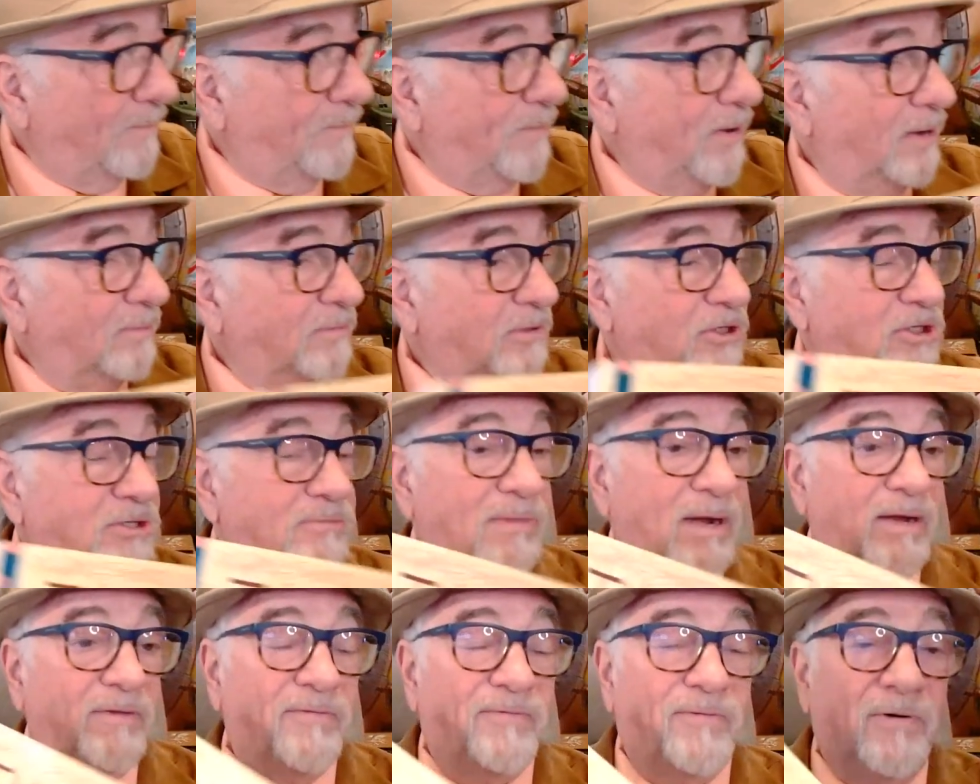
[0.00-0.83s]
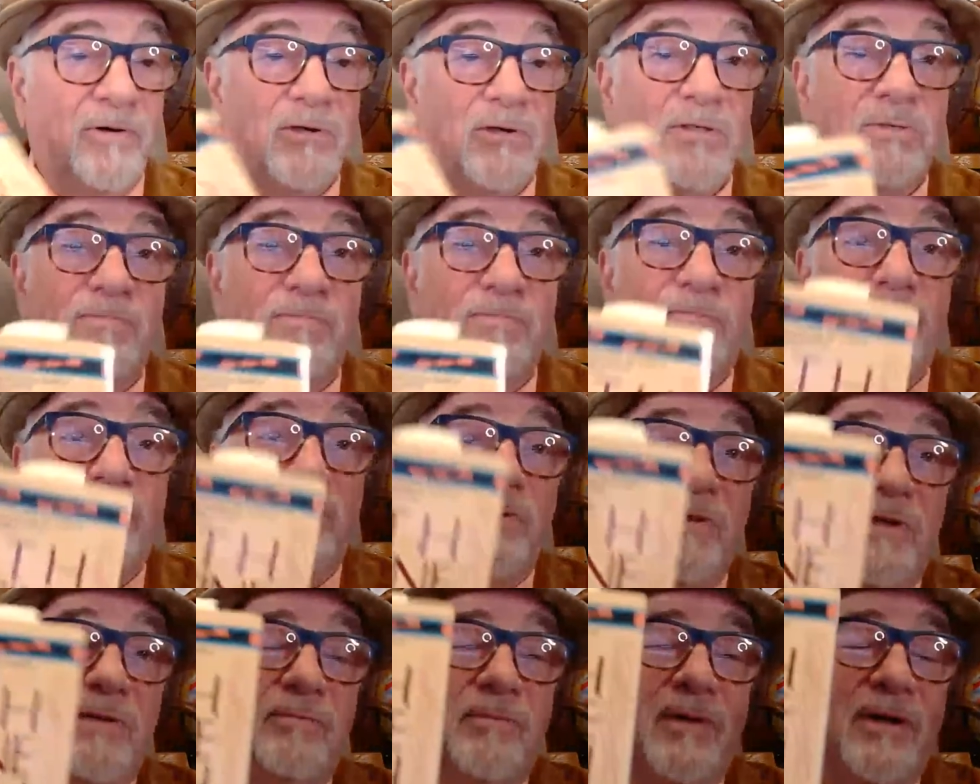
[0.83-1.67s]
published my first
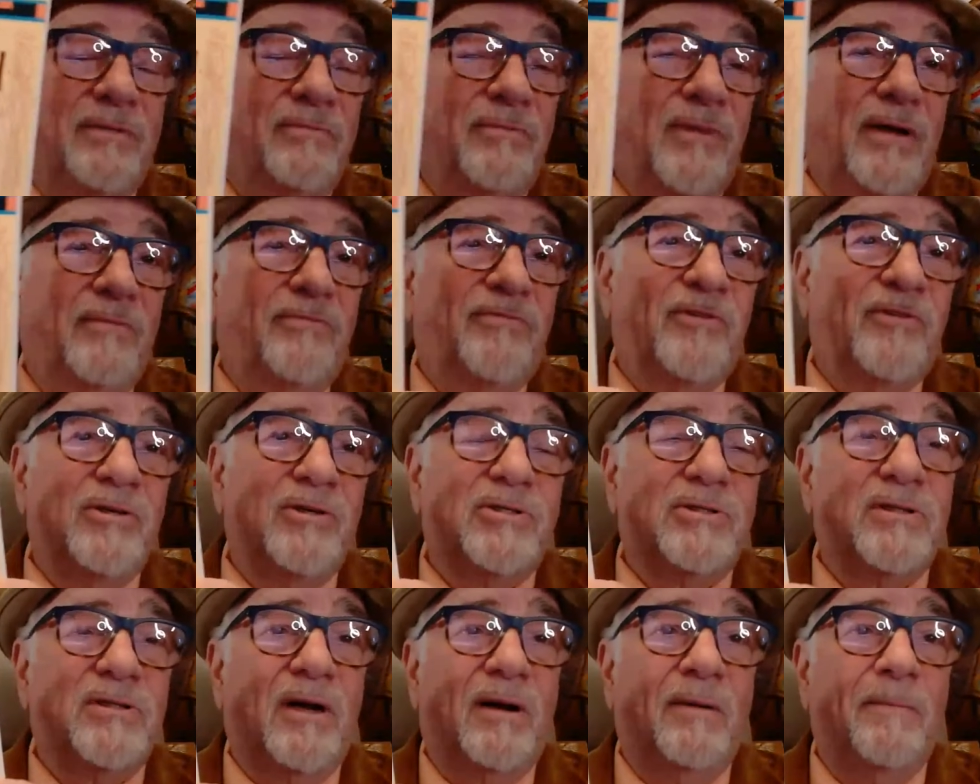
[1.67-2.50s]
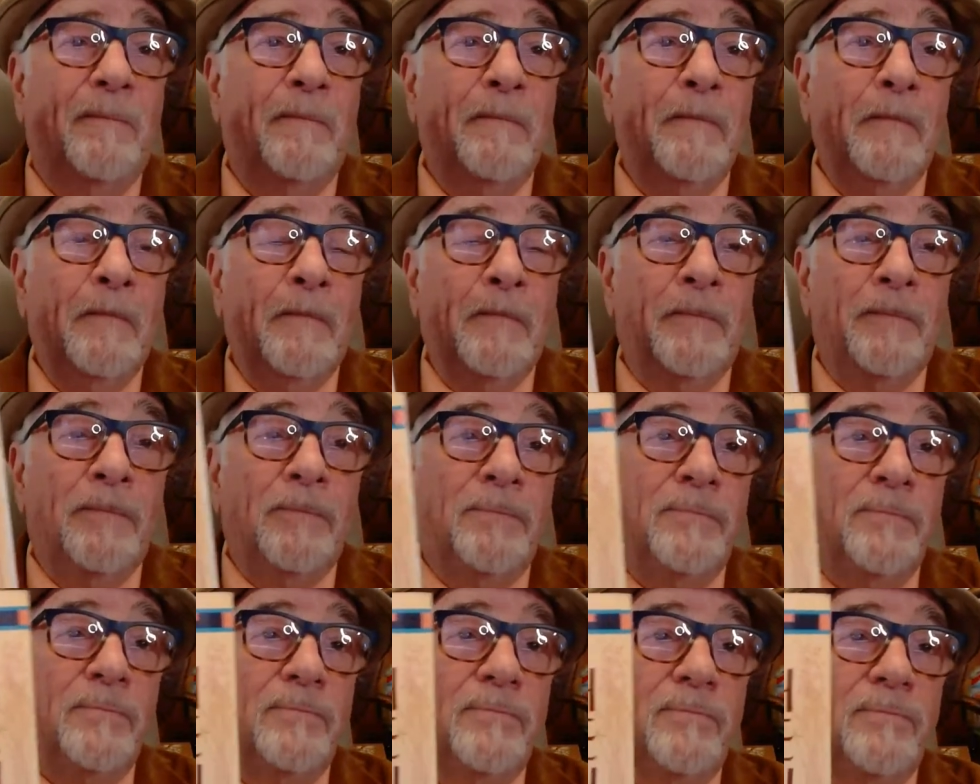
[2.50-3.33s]
my first um,
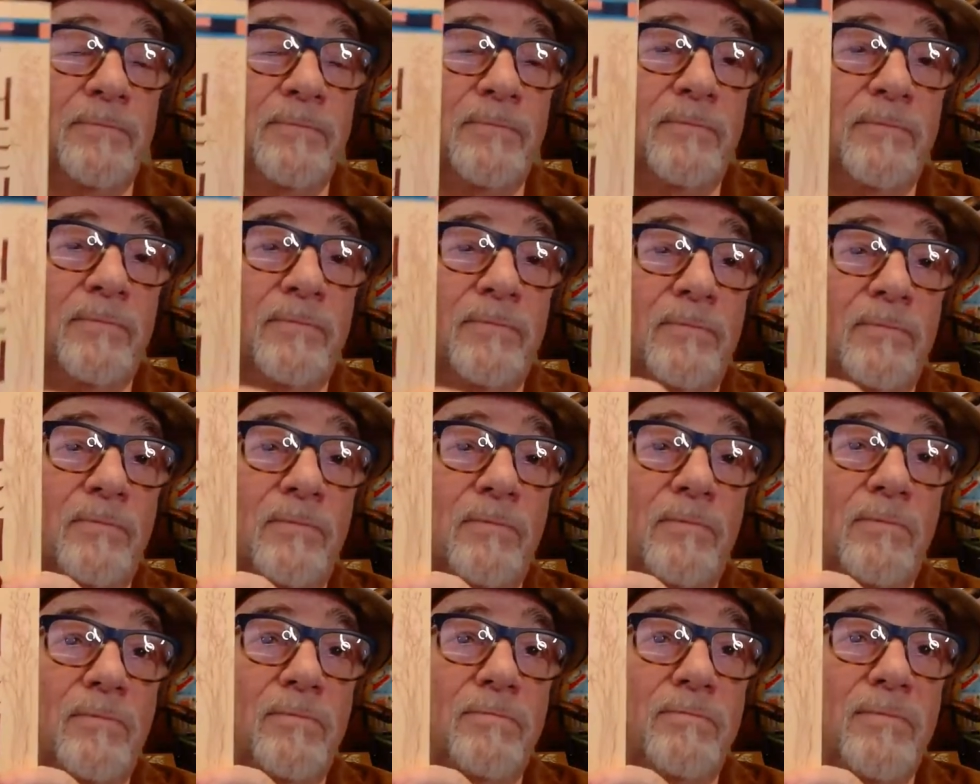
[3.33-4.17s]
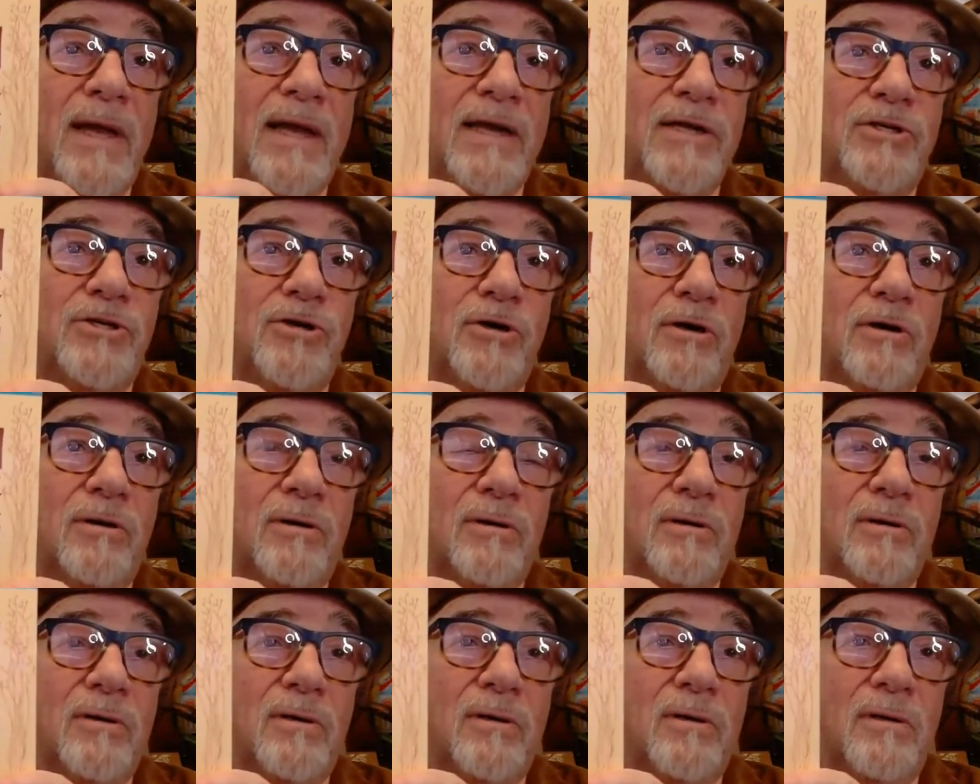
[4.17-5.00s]

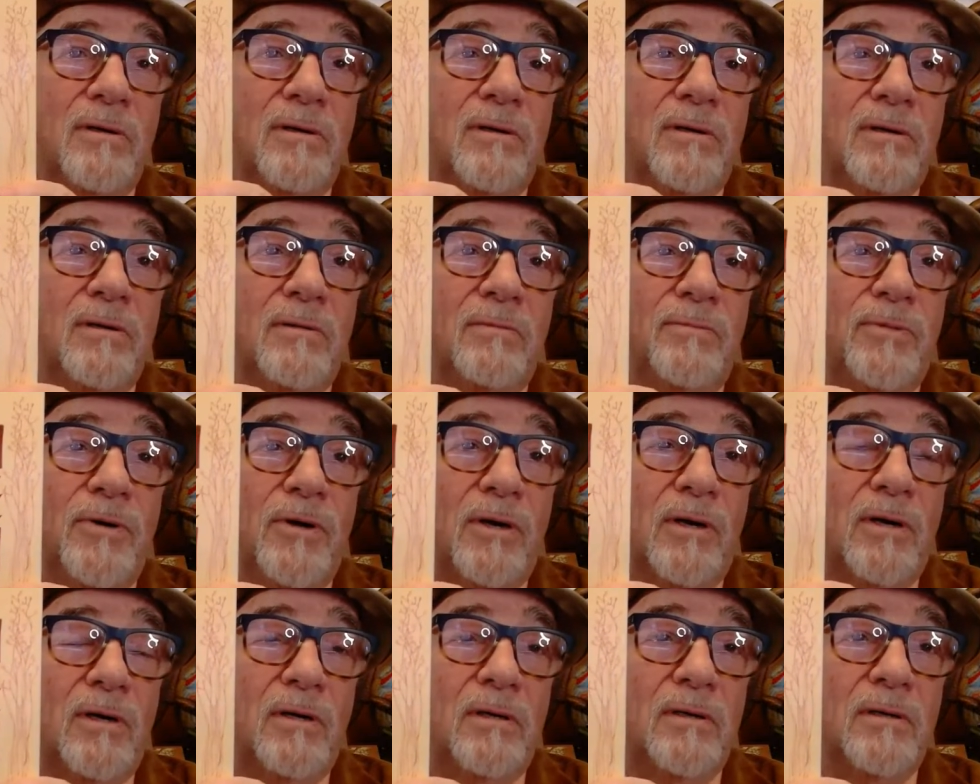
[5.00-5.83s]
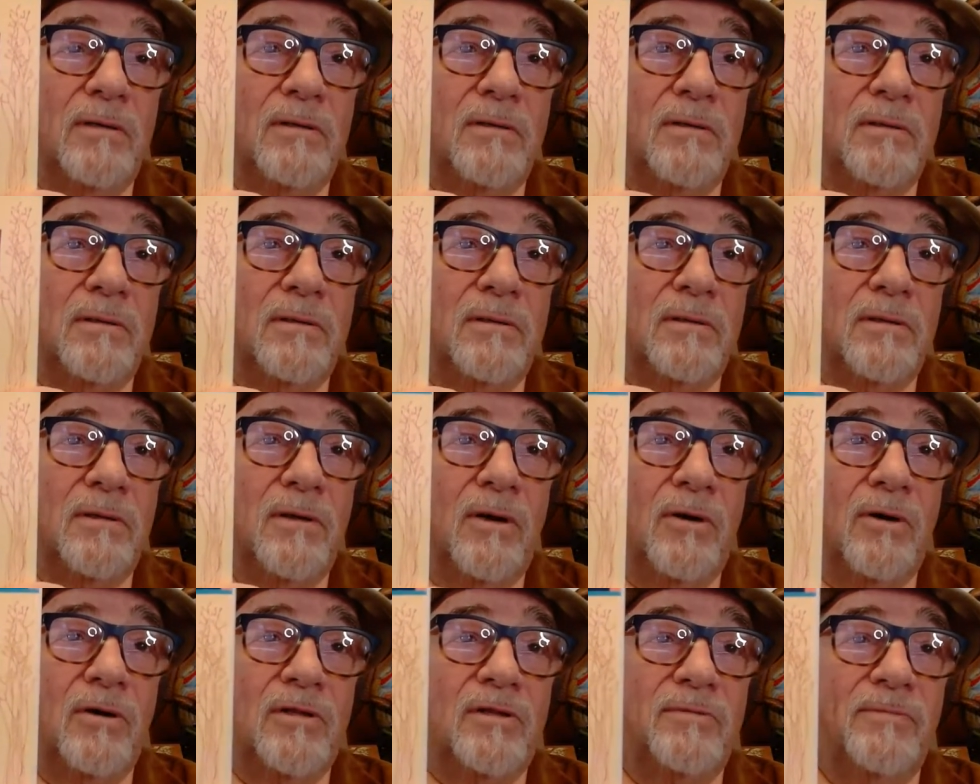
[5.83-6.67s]
major book,
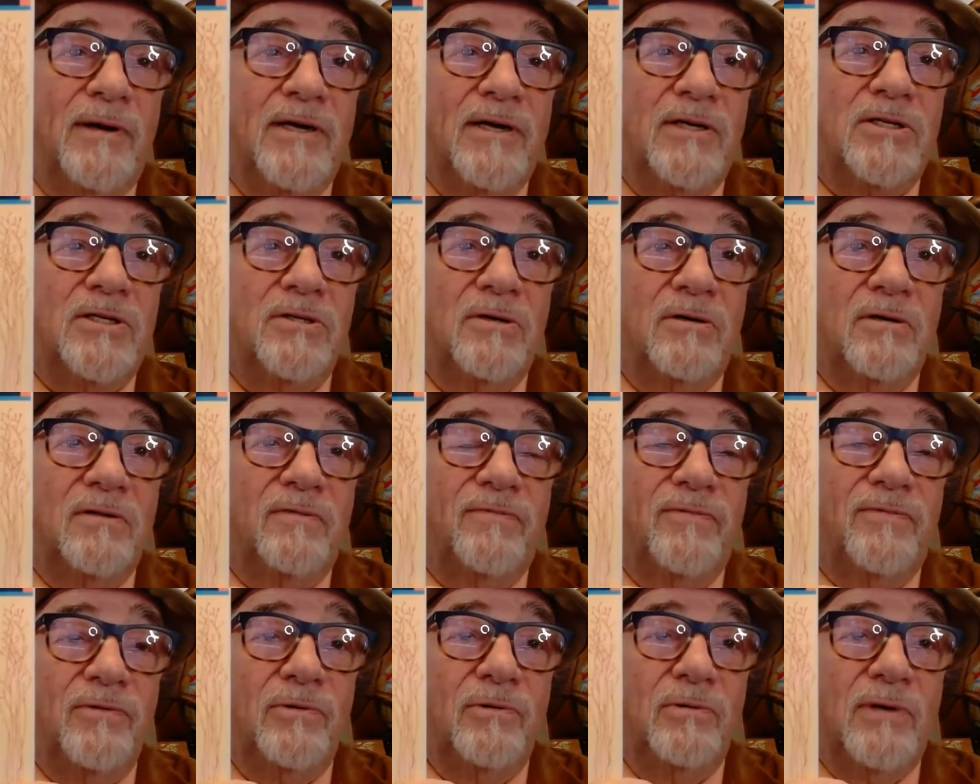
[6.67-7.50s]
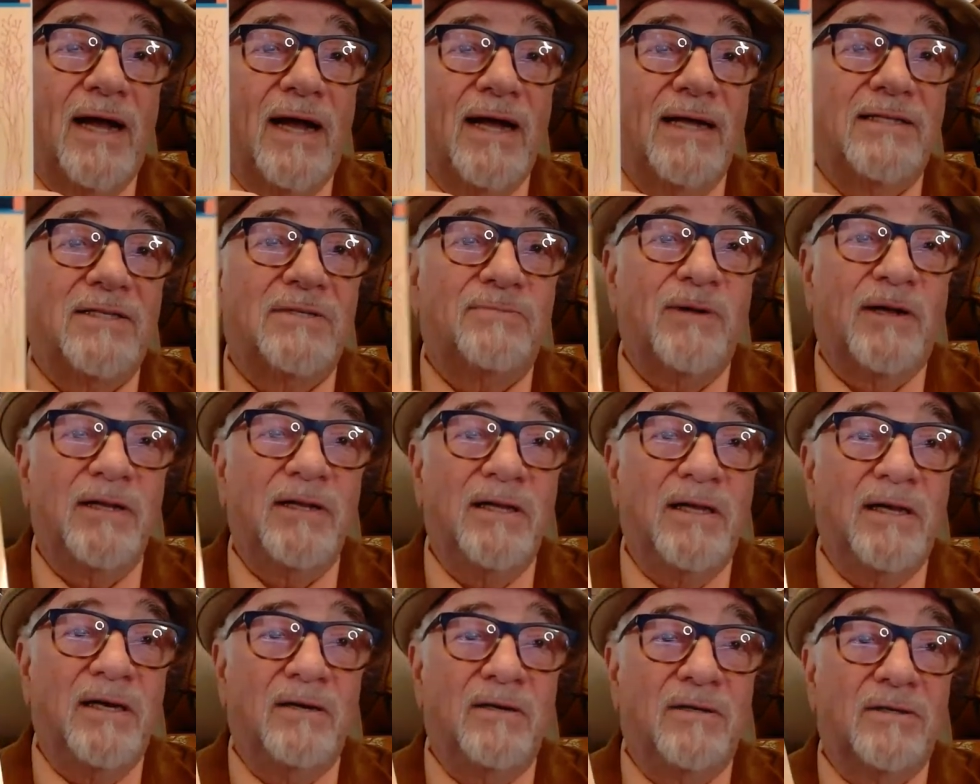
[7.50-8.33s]
Earth Medicine, Earth Food. I had spent
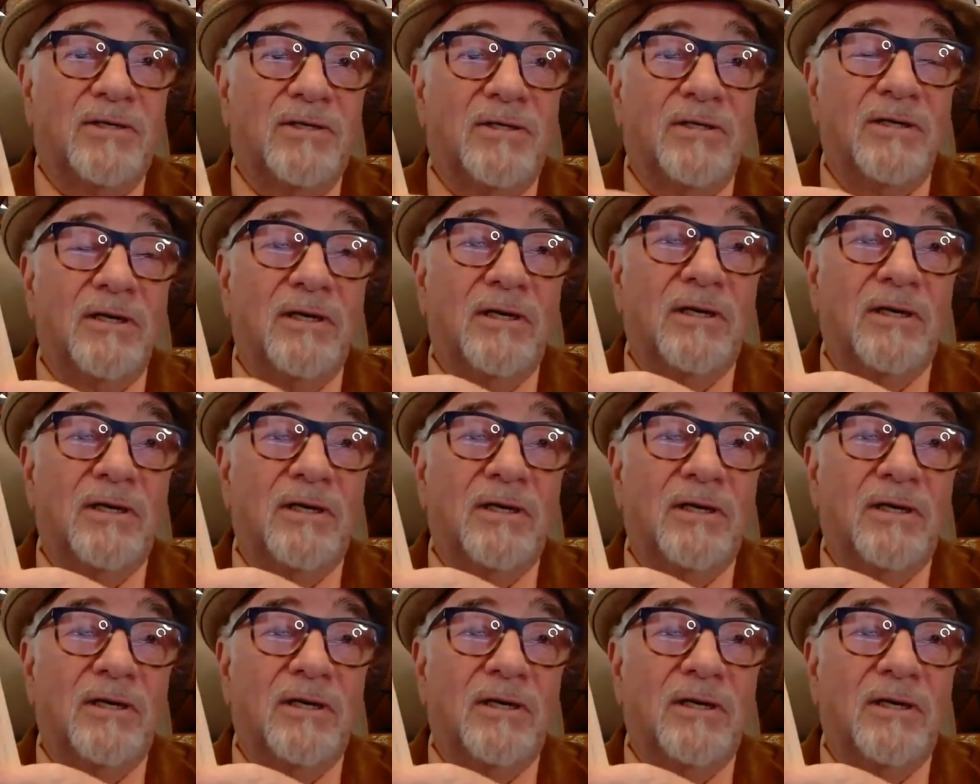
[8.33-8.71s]
years